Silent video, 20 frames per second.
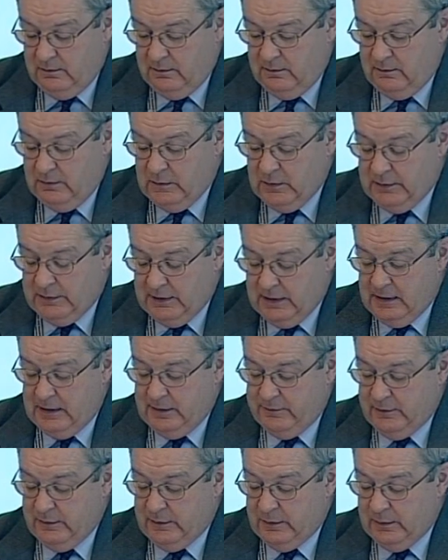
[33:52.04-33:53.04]
more than
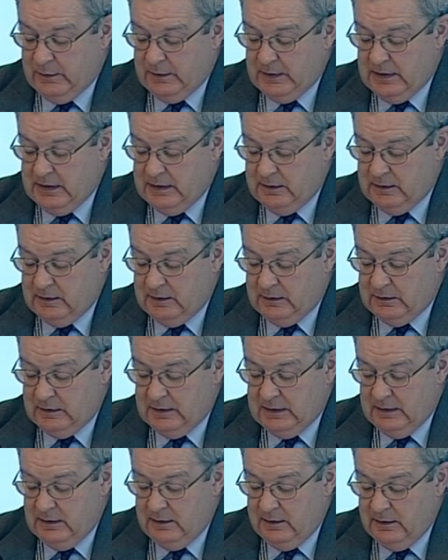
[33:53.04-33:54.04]
half of them saying that
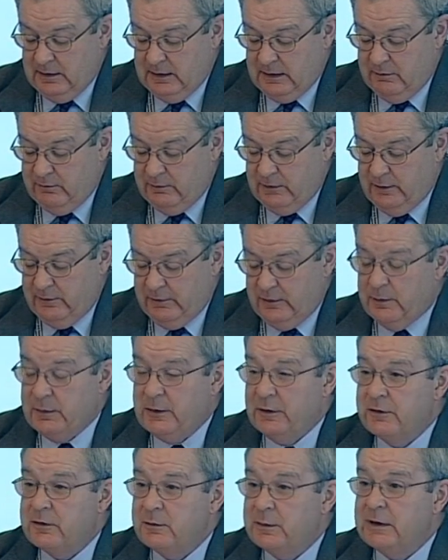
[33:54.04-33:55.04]
e-learning involves the
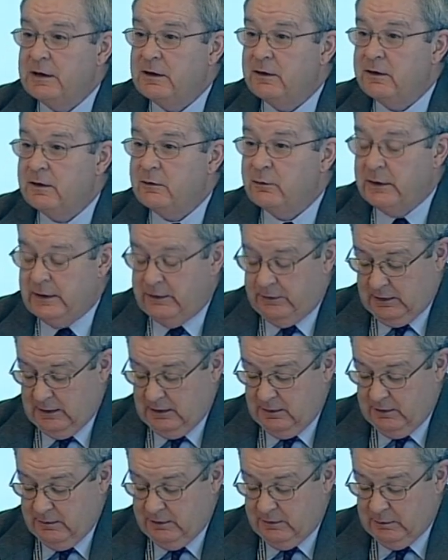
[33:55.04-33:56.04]
possibility of wasting a
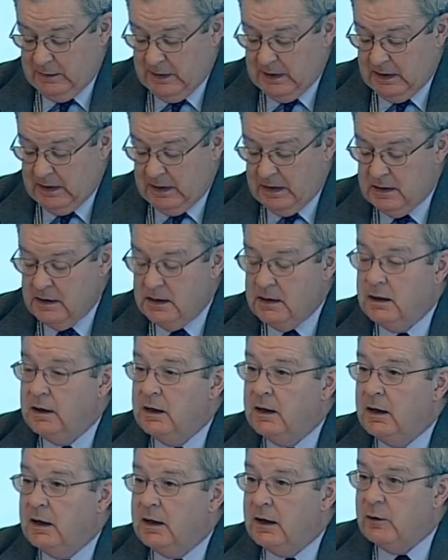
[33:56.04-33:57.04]
lot of money.
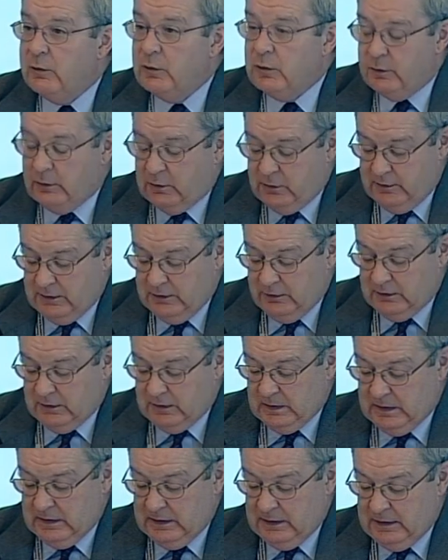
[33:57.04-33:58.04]
But more
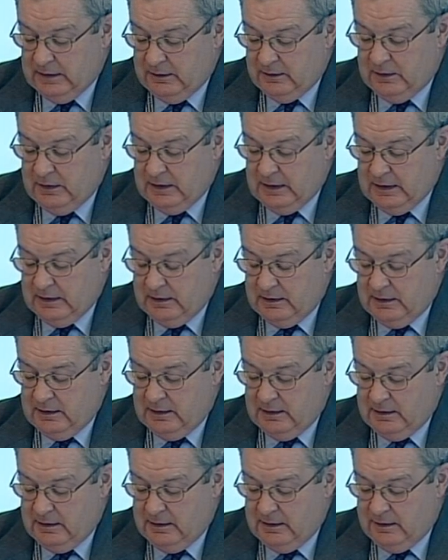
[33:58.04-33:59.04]
recently,
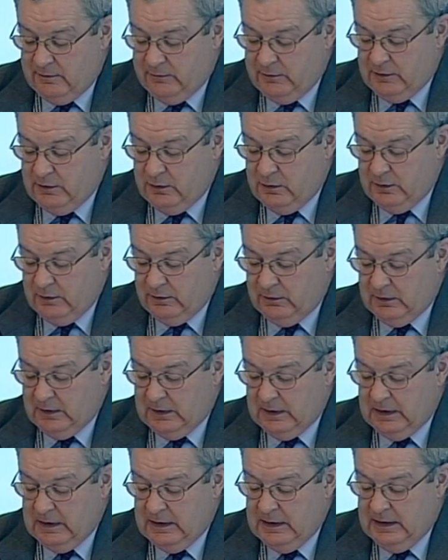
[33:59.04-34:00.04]
that view is
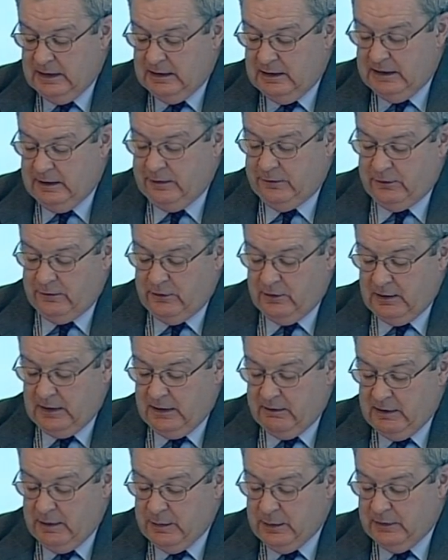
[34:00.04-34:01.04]
less strongly
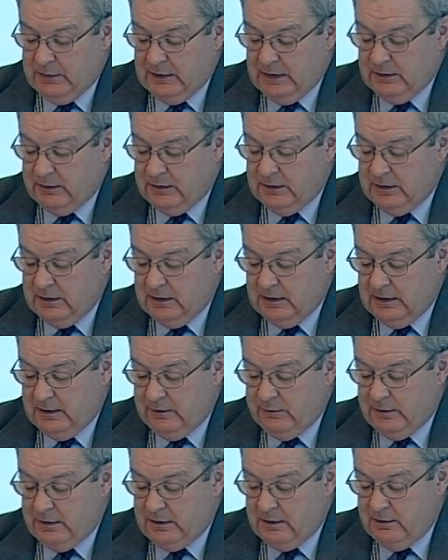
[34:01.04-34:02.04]
represented, and that
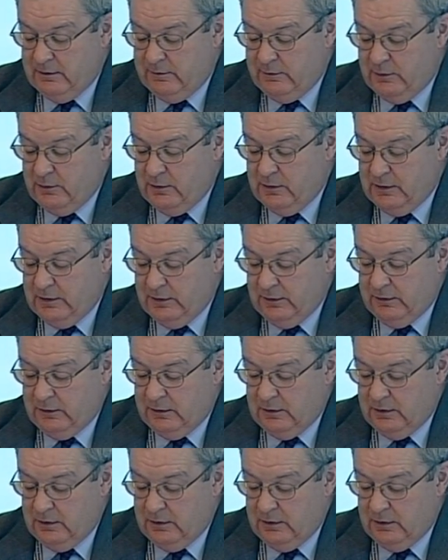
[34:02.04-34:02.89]
figure had fallen to